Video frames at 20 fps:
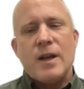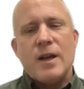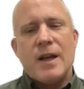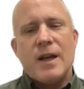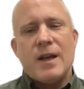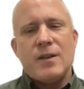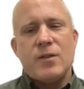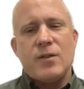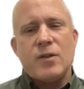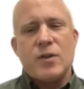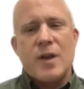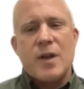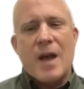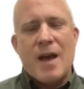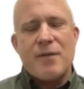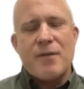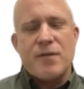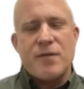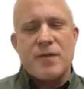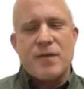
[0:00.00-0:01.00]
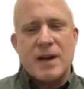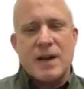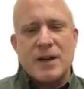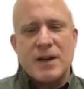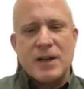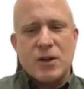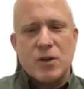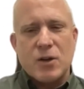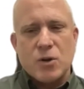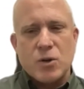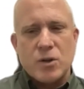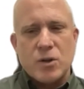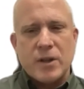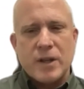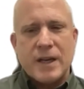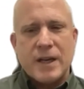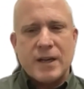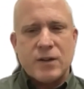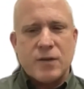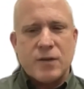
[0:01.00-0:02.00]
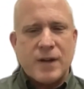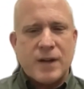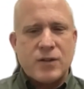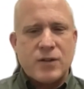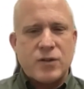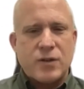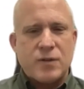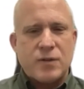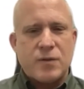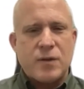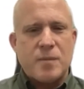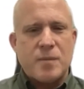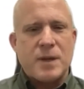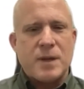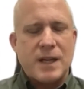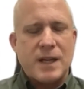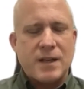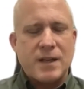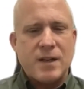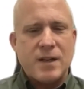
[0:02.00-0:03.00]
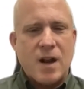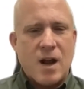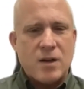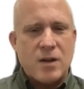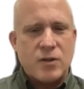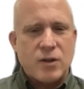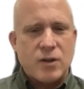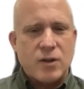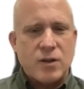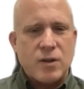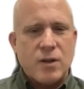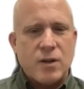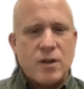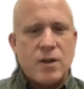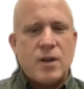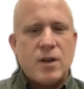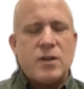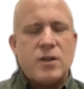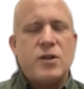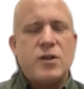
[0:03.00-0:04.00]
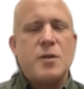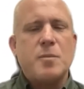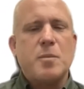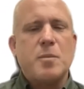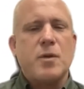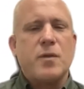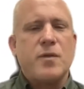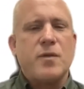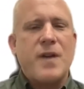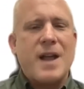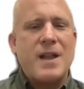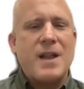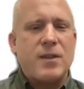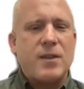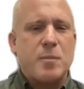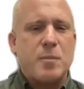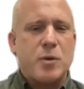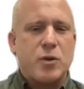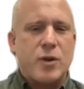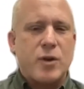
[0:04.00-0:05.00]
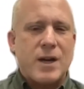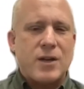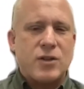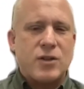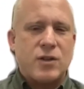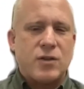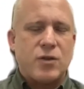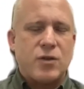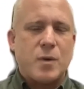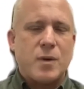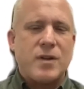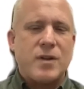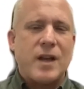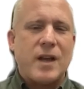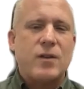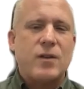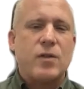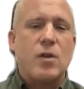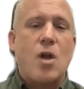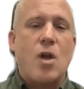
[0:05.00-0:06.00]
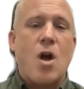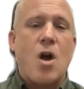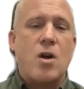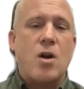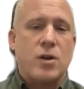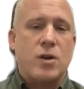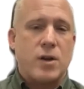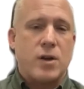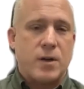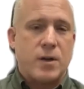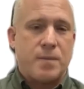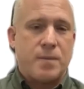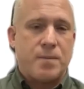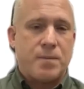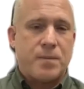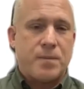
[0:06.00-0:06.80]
is to have very early intervention from a kidney doctor to prevent the progression so it takes longer.